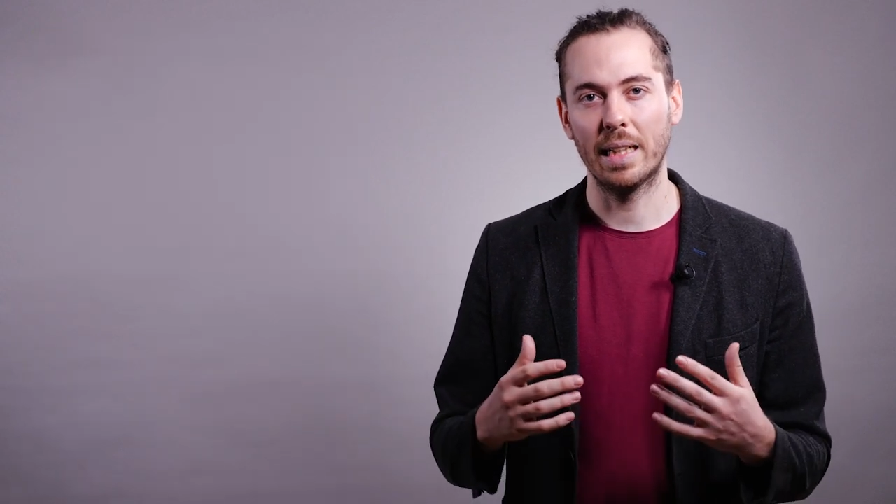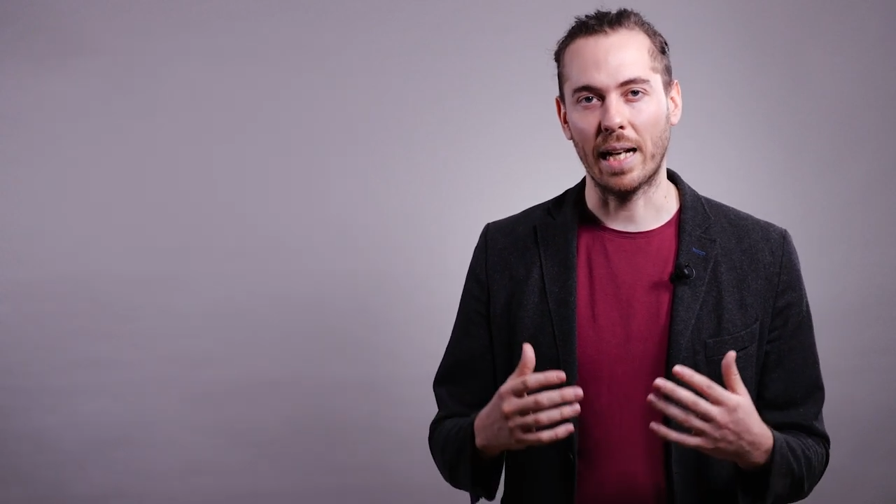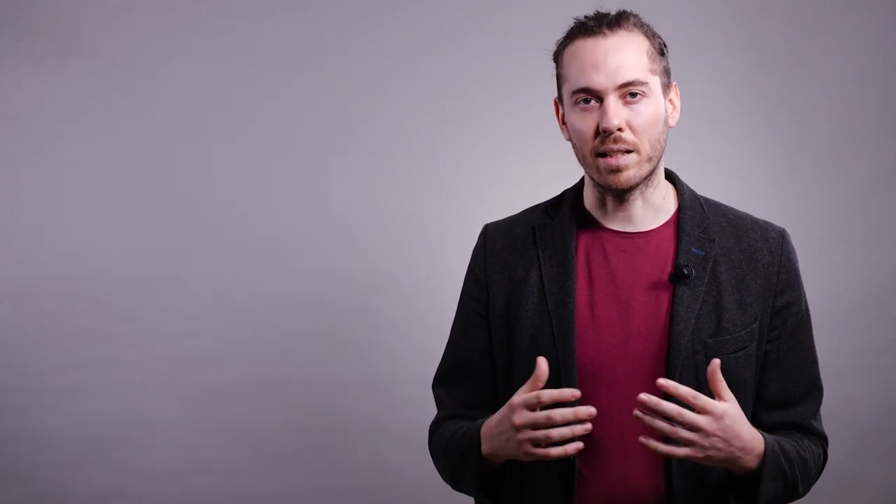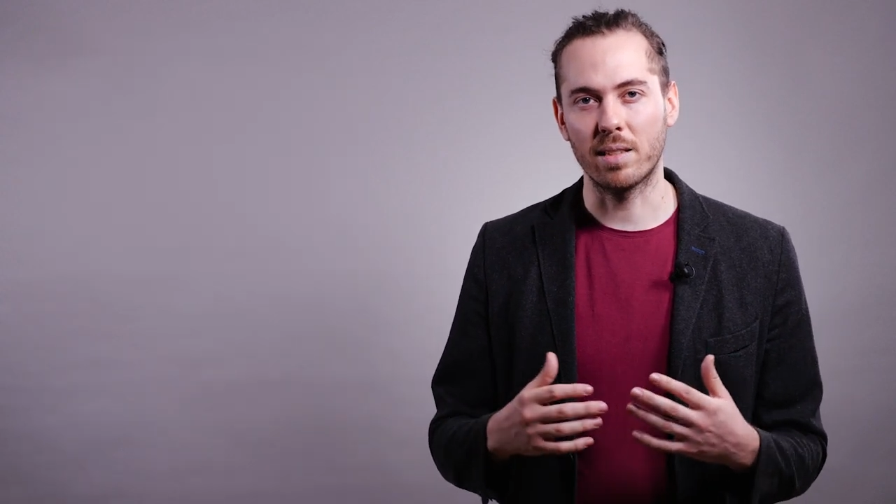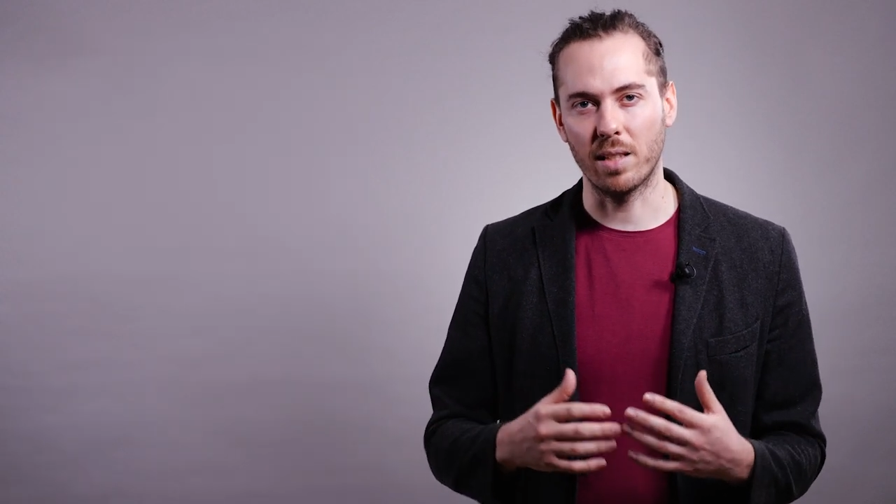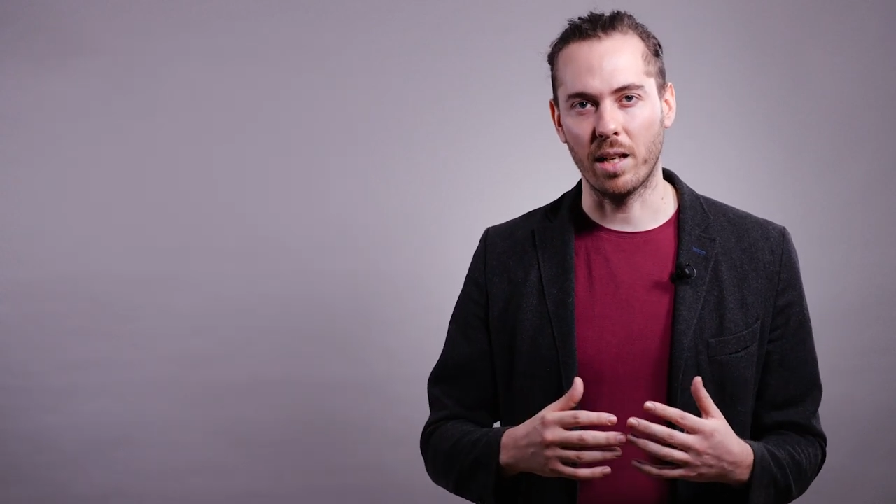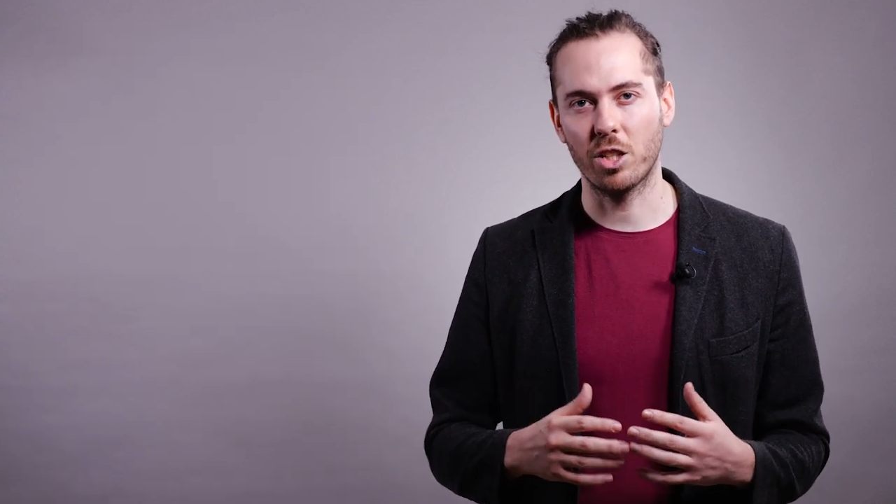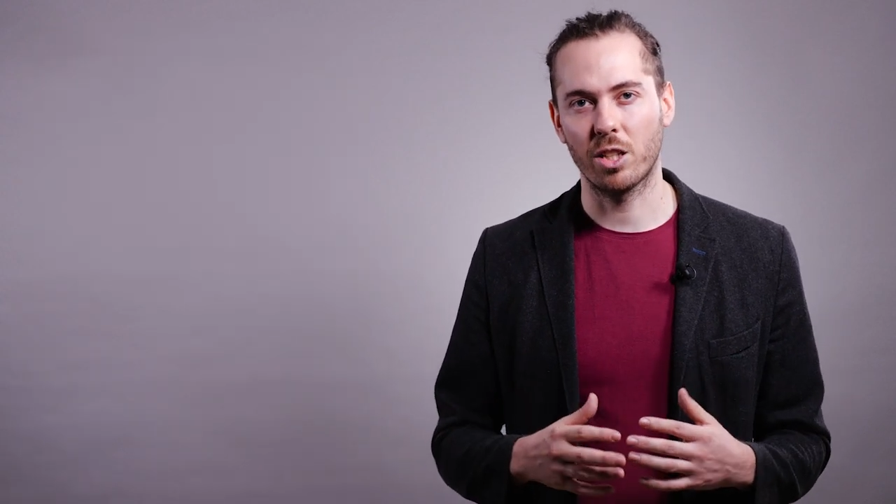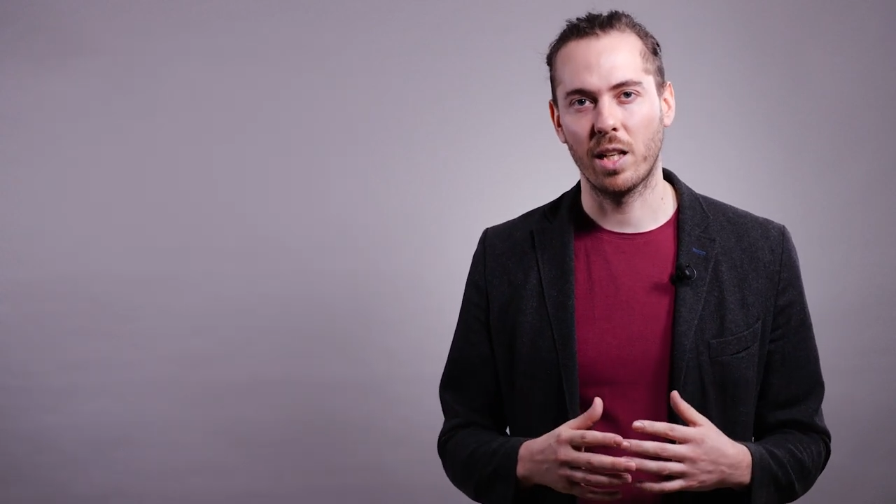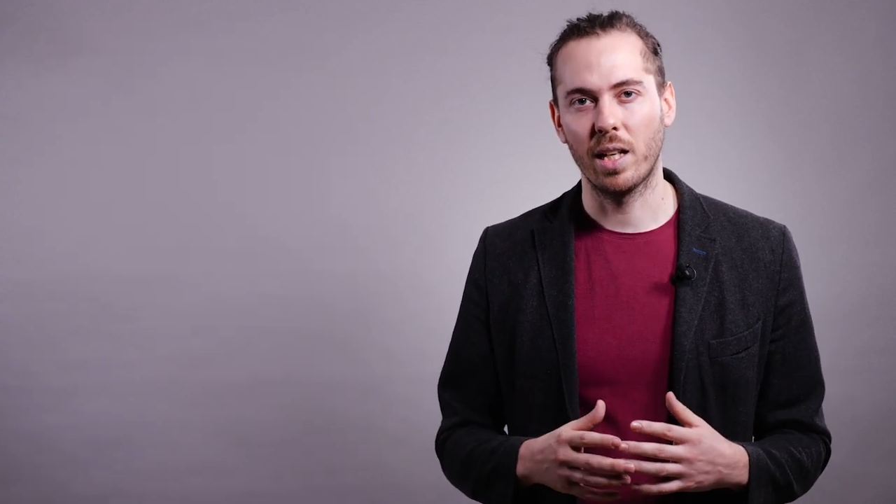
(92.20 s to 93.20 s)
As
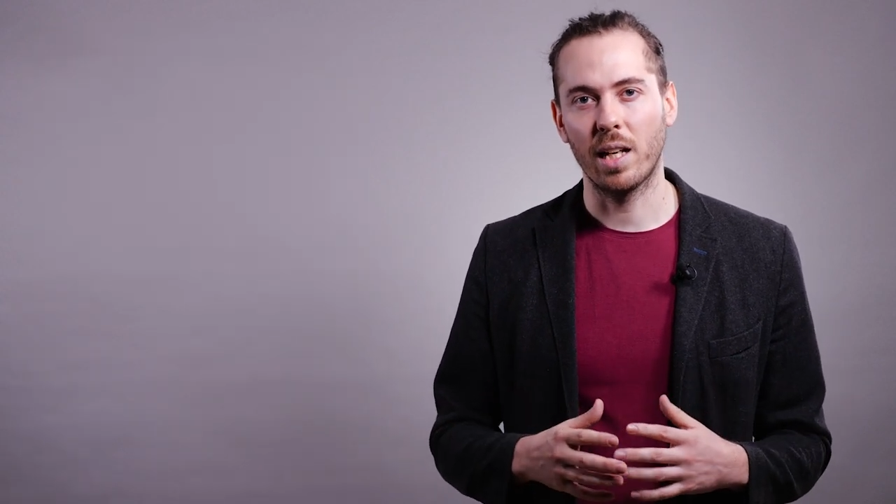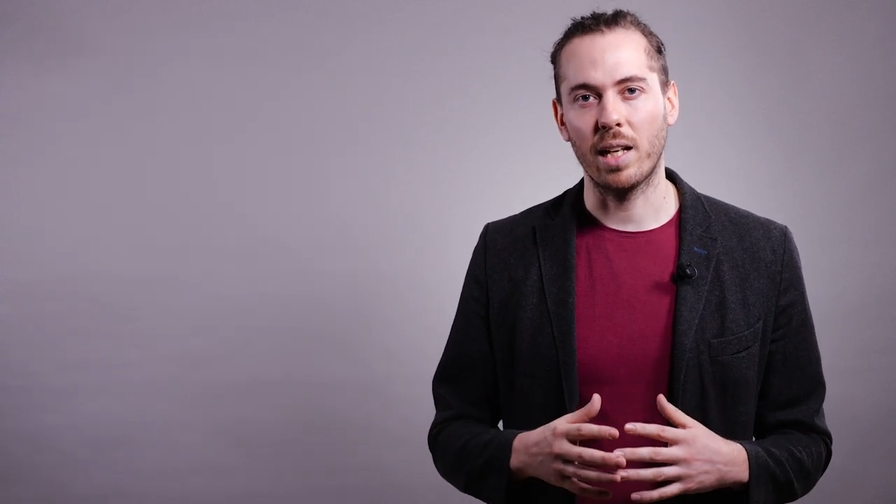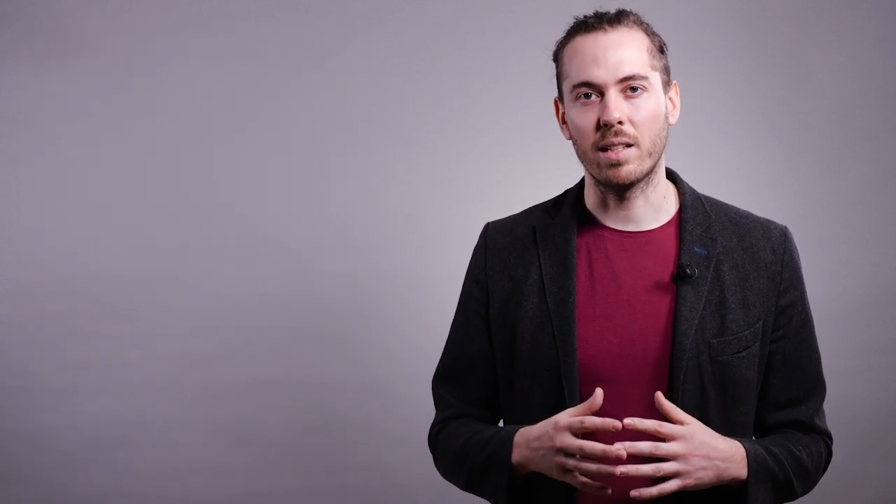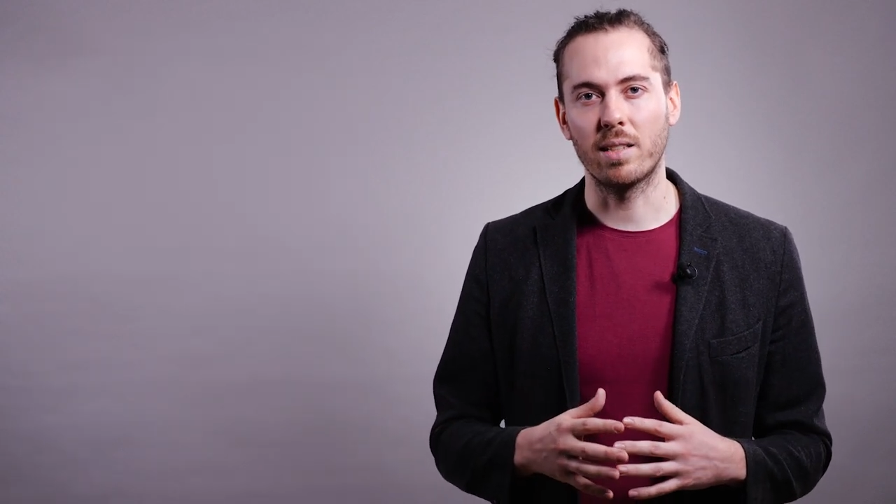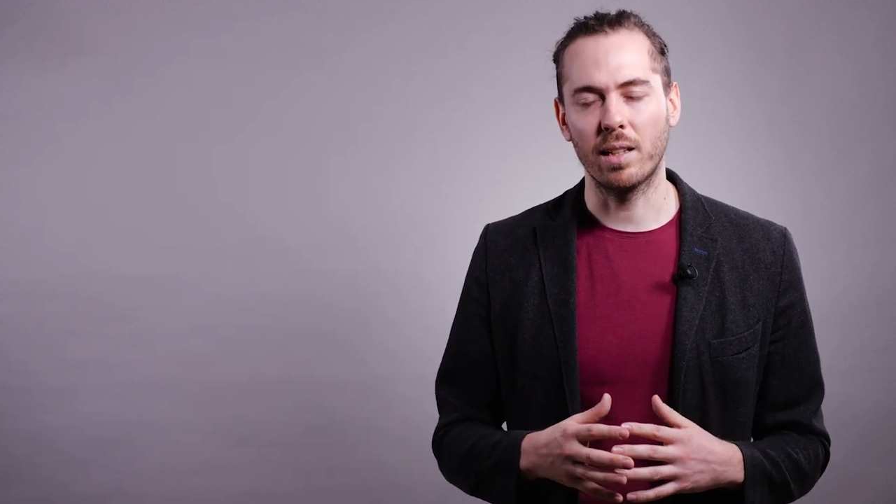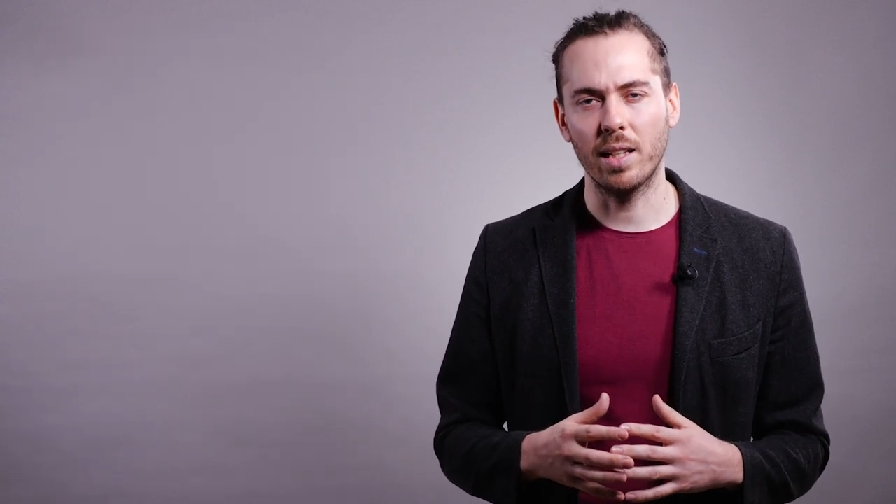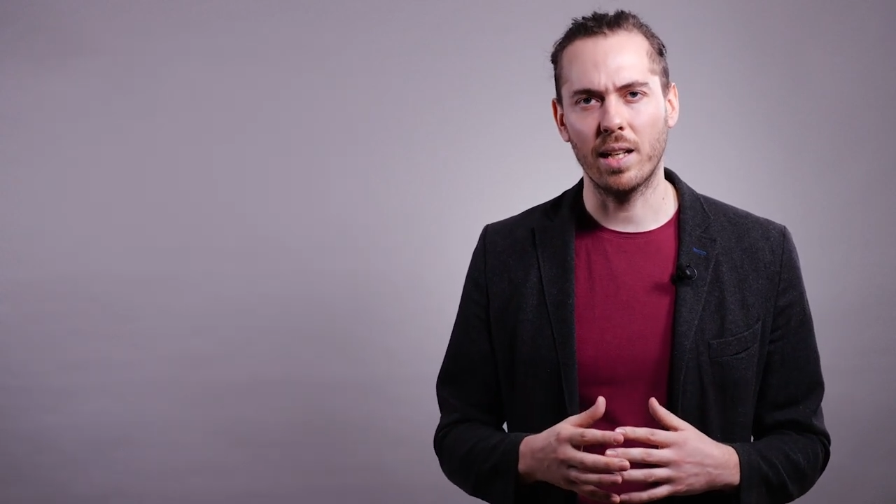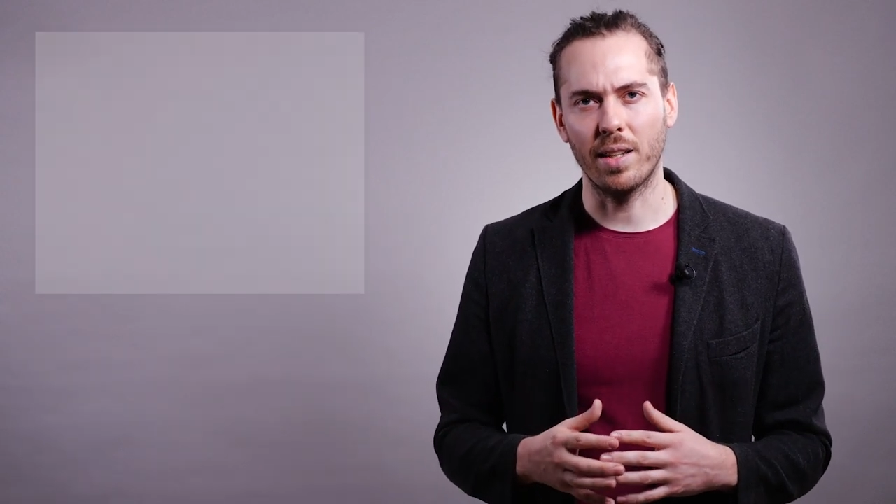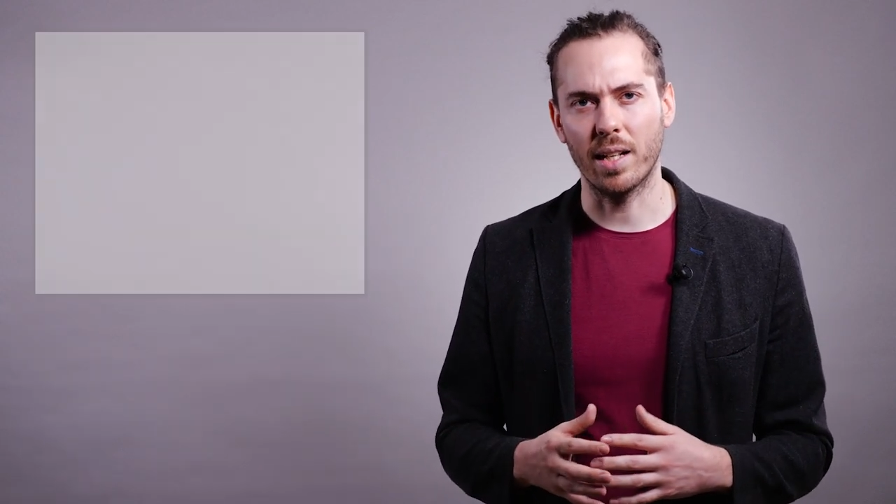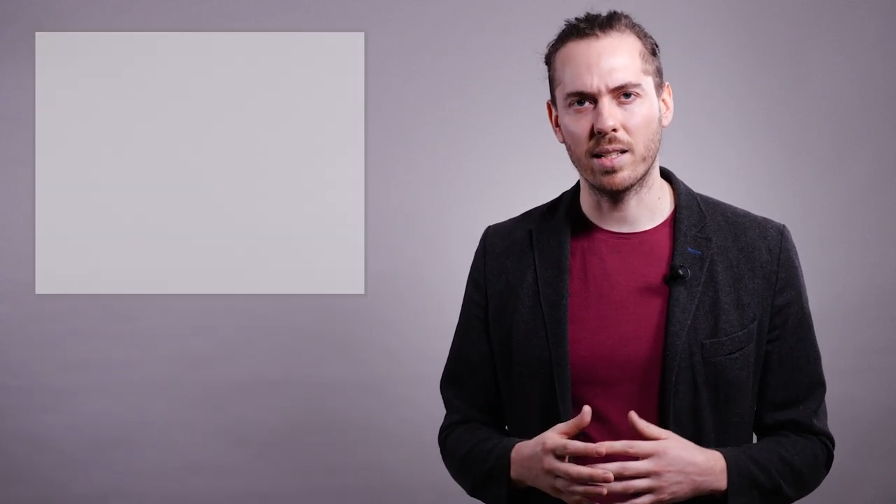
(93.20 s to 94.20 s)
such, it is
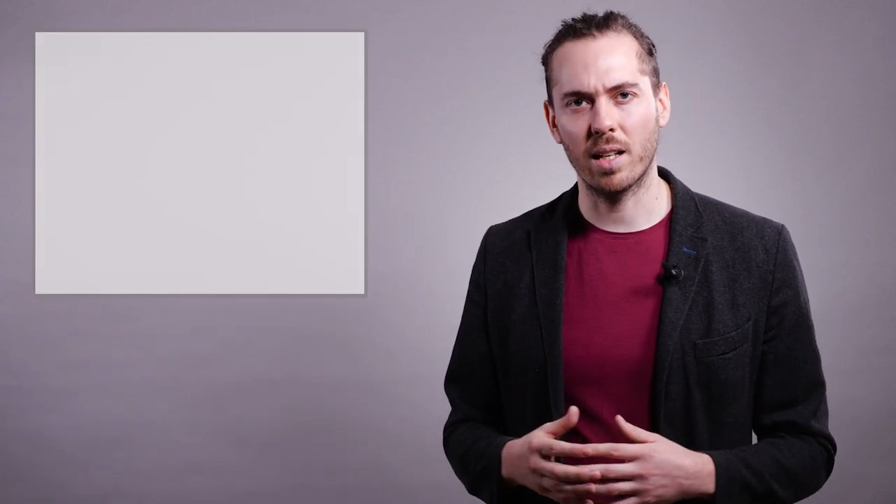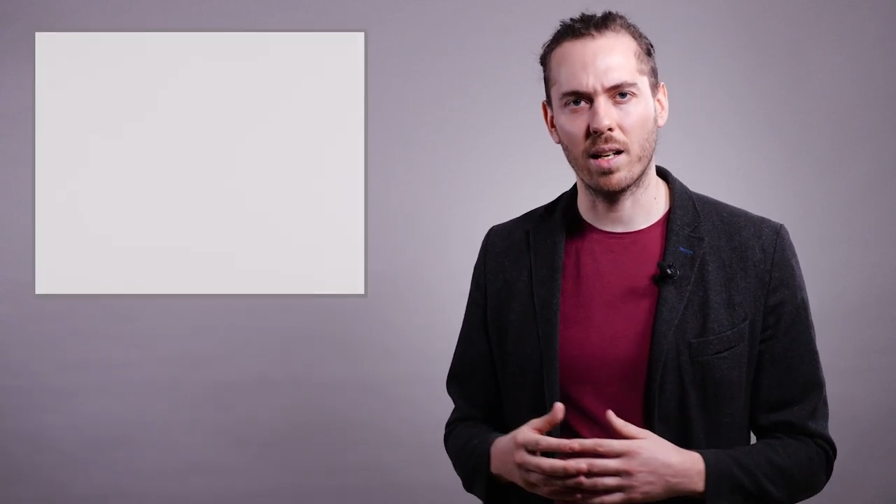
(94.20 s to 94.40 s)
clear that